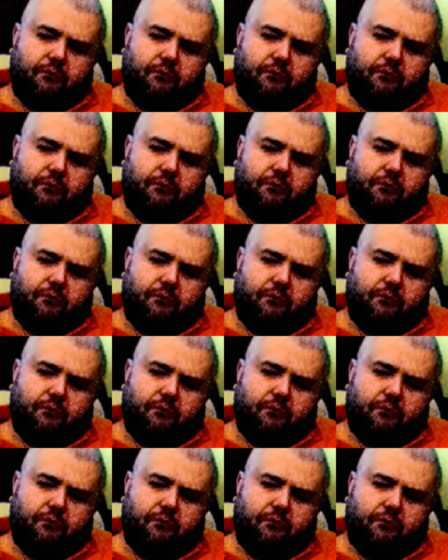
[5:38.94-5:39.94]

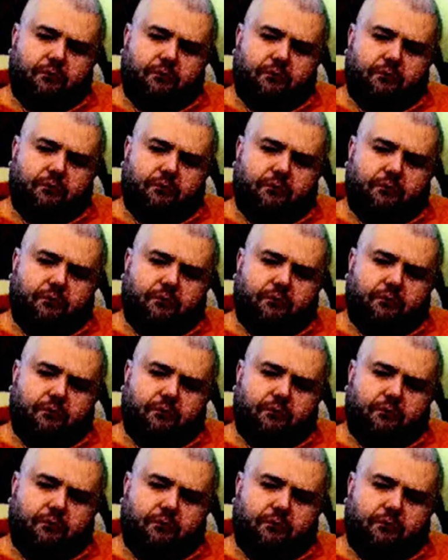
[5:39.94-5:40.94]

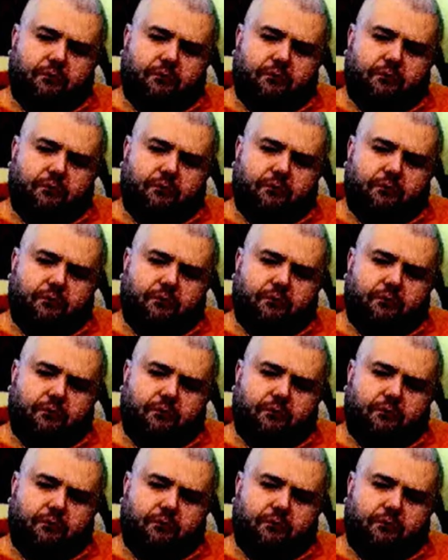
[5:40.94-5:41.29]
(silence)